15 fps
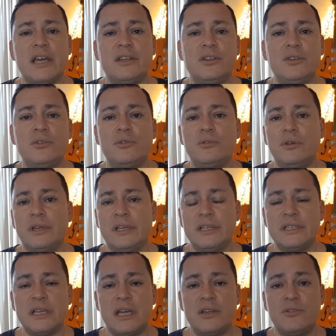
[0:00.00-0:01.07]
do
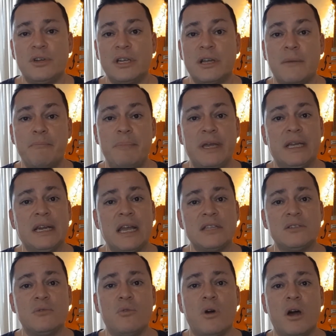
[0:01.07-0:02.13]
is I drink a big
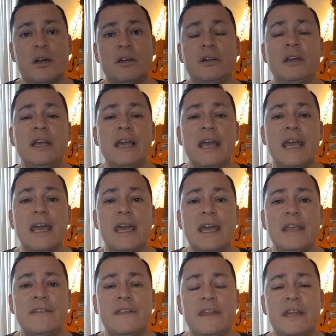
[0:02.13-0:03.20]
glass of water
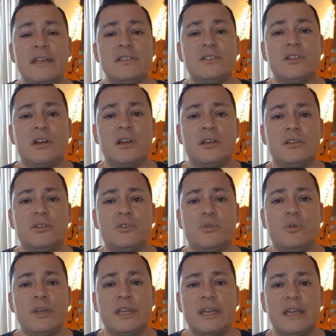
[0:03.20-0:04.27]
and then I start
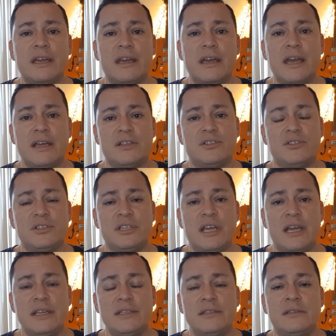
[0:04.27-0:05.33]
doing
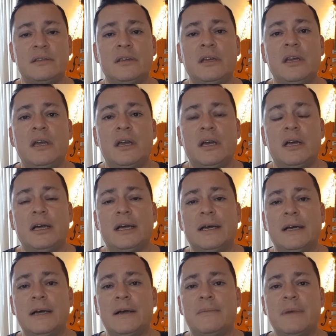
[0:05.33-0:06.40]
exercise.
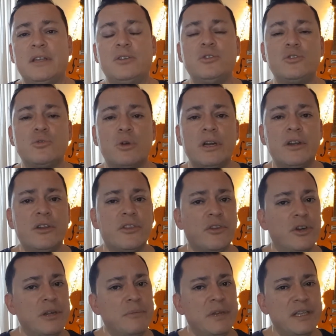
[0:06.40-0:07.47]
I do 20 to
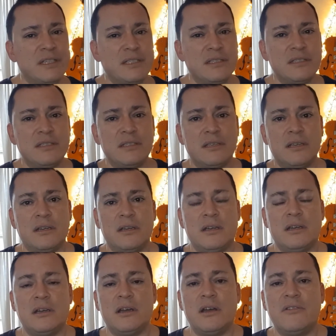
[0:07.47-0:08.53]
30 minutes
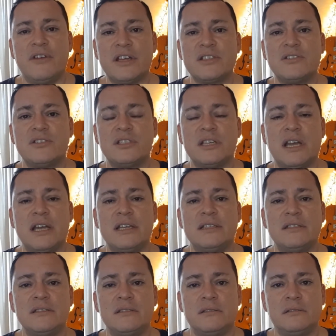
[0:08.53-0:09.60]
of
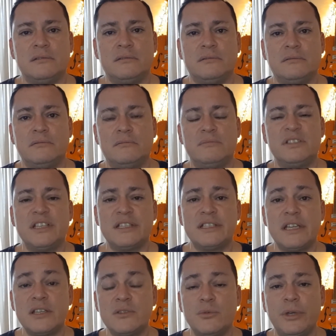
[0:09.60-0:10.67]
exercise 6
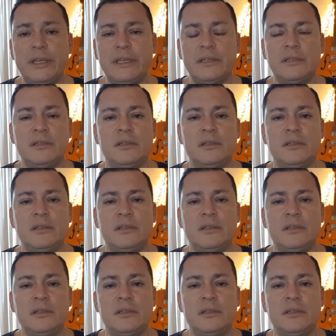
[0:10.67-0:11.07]
days a week.